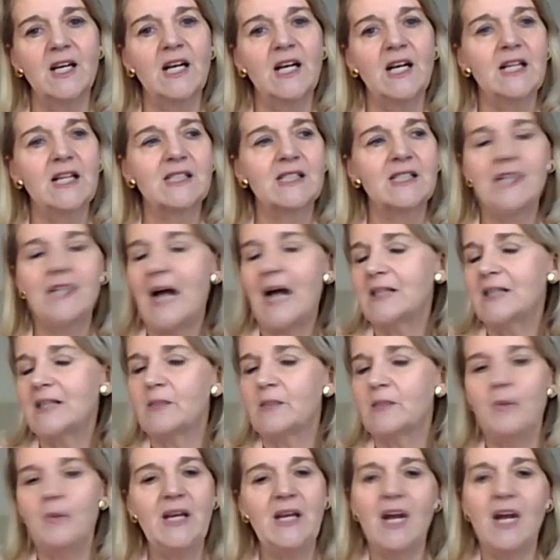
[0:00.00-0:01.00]
It's not to
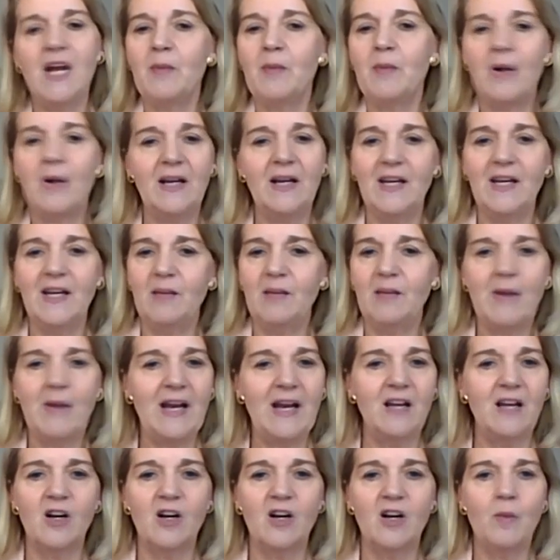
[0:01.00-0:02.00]
beat up on
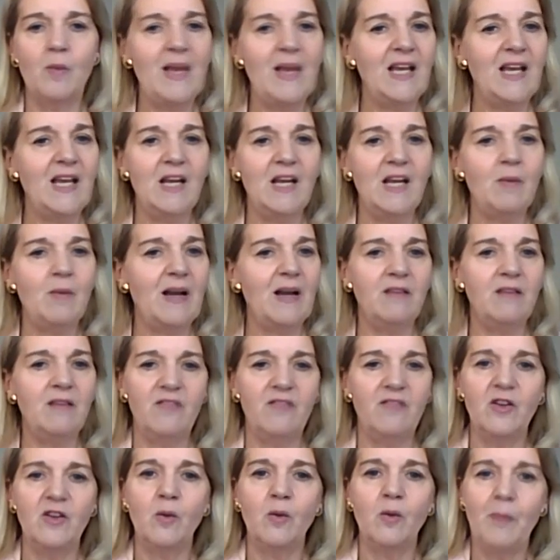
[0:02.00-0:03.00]
anybody or make anybody
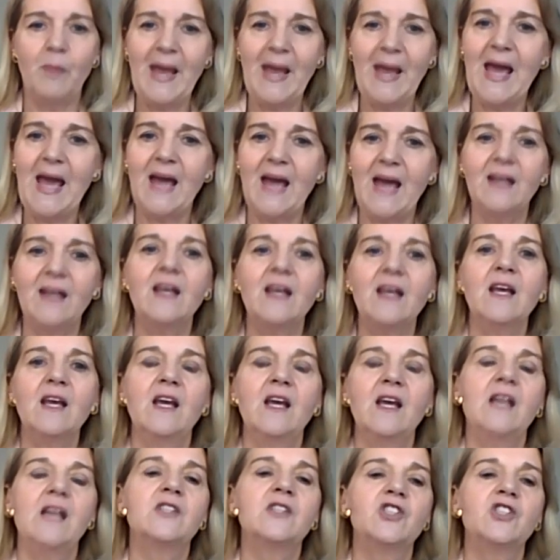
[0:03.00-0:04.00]
feel bad.
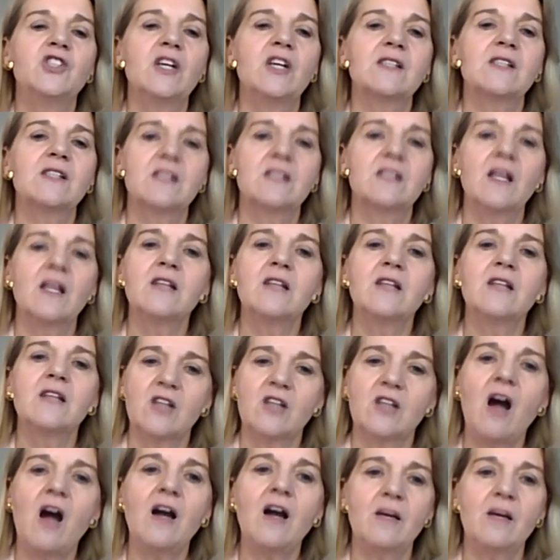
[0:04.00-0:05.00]
It's just, let's
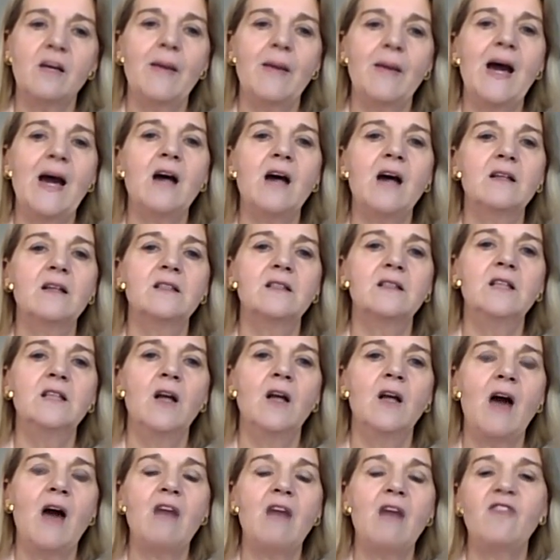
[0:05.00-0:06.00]
talk about,
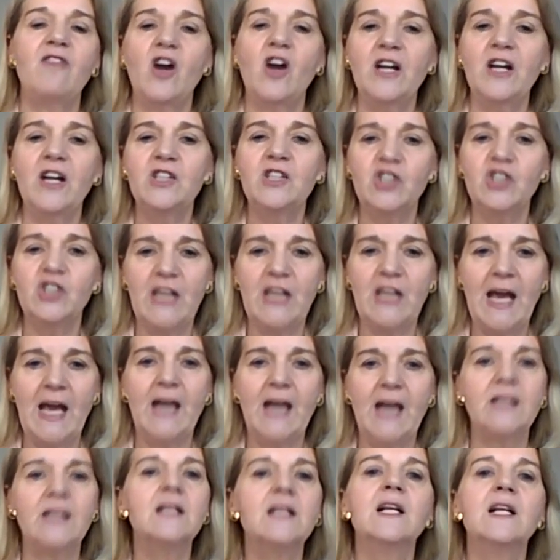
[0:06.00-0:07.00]
how far did you
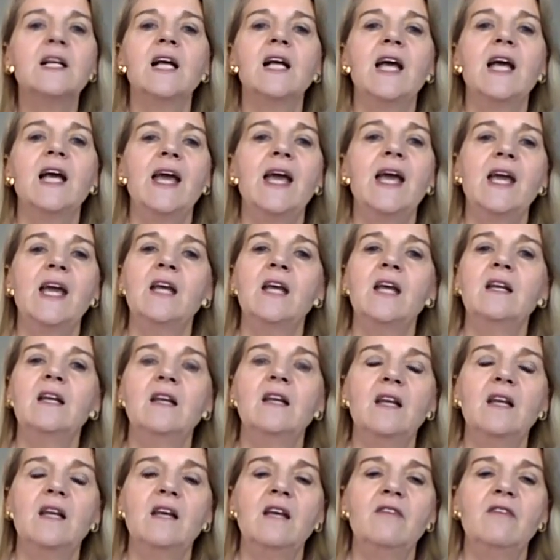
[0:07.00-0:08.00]
get?
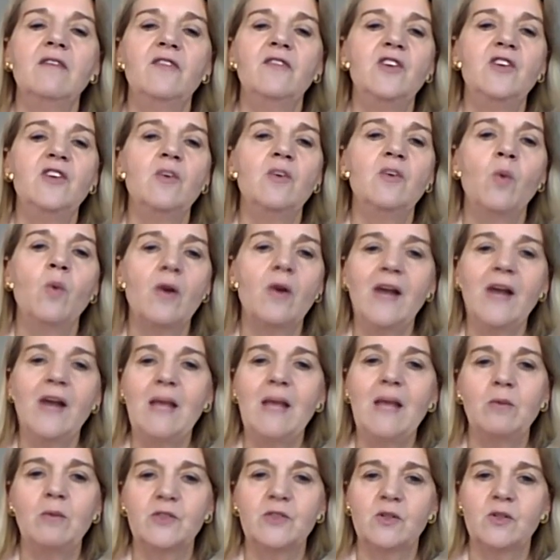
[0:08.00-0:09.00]
And if you weren't
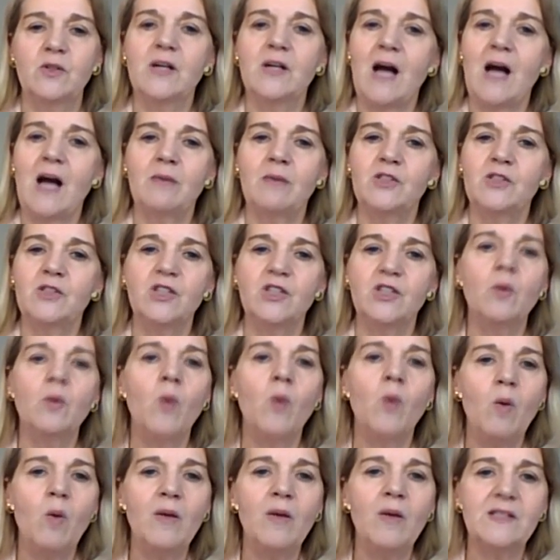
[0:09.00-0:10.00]
able to accomplish it,
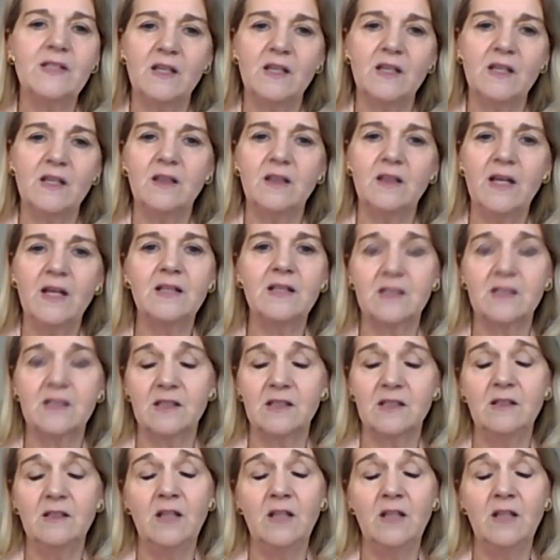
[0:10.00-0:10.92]
what was it that's,